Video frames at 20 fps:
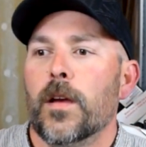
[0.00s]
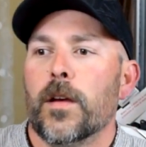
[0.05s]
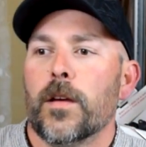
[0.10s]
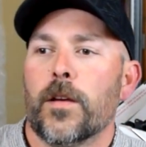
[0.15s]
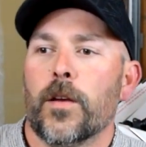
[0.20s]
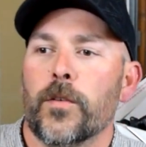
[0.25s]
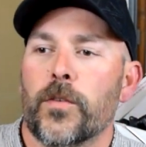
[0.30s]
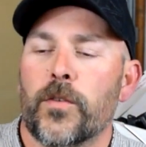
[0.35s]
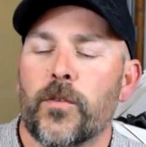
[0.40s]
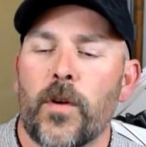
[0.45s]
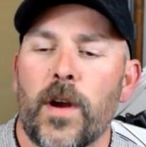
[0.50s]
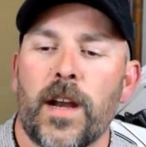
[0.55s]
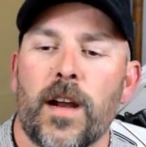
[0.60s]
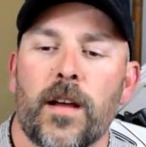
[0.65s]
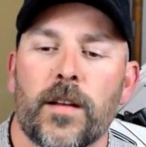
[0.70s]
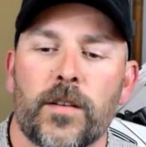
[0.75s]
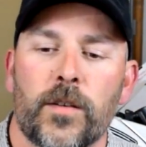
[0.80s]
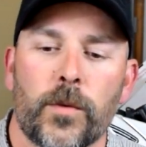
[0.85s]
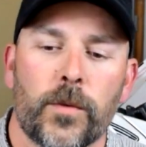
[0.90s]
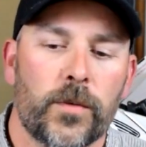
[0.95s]
goes straight
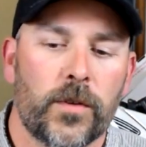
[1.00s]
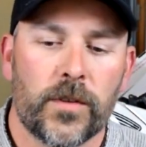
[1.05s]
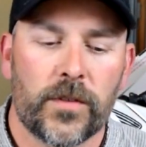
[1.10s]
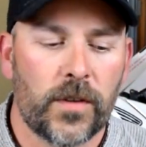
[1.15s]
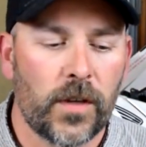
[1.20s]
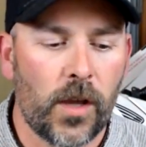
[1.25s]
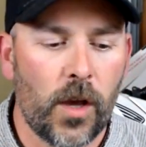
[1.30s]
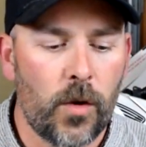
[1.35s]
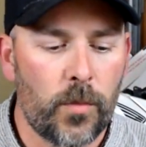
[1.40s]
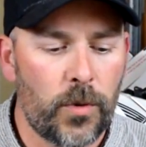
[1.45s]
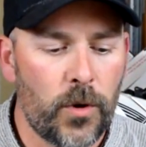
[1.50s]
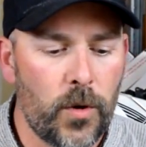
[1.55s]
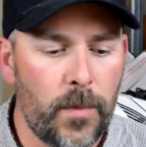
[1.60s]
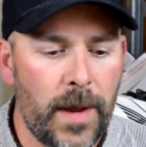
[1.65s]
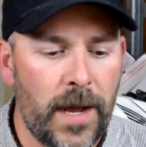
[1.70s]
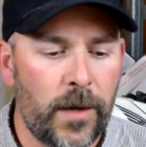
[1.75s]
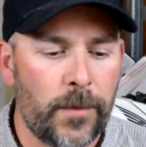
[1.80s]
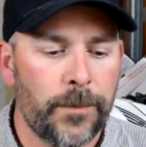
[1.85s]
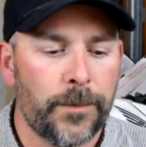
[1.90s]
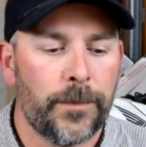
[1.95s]
onto just a GoPro
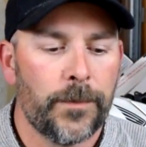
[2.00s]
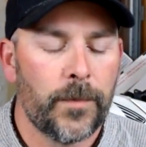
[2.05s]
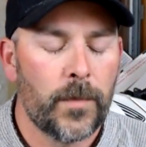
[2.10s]
mount,